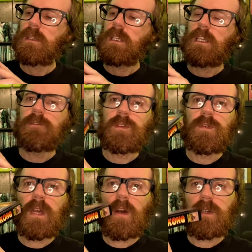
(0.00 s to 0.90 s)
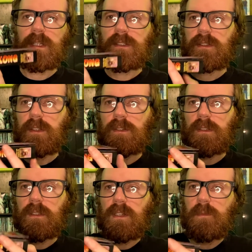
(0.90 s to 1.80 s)
if you notice, there's a
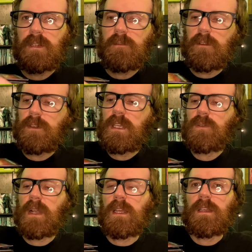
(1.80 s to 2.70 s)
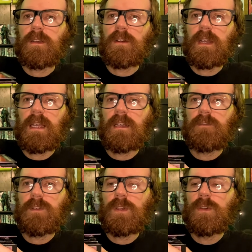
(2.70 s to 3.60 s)
little bit of a thing right here. And
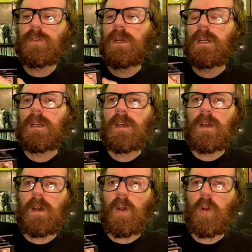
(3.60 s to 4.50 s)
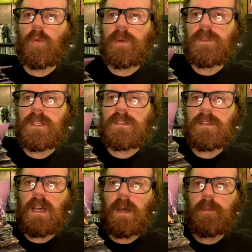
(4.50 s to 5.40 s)
if you open this
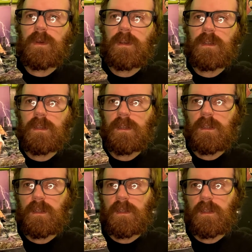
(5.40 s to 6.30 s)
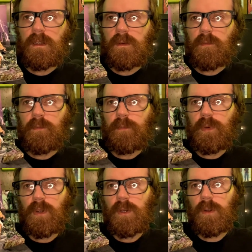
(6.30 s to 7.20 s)
up,
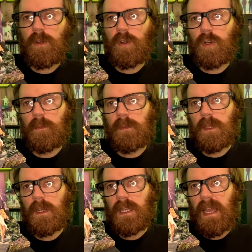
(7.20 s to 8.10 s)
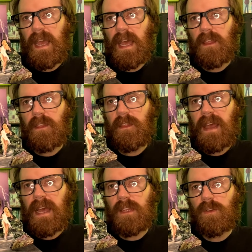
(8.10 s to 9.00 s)
boom, look at
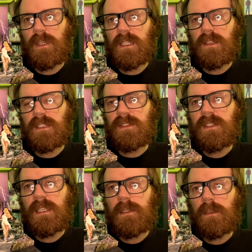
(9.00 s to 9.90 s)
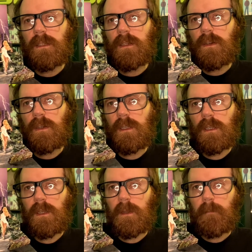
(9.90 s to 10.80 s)
that. You get this neat little
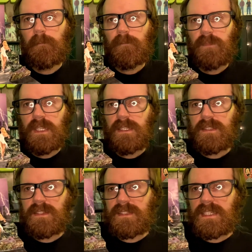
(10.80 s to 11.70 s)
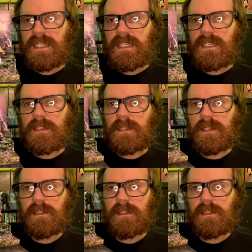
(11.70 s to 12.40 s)
scene